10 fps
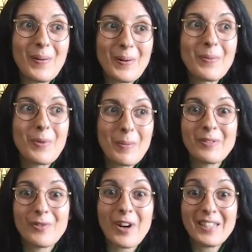
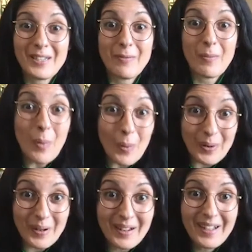women's rights even
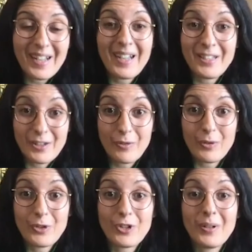more in the
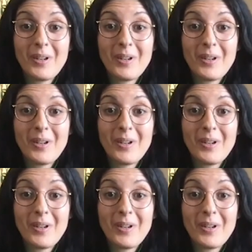future.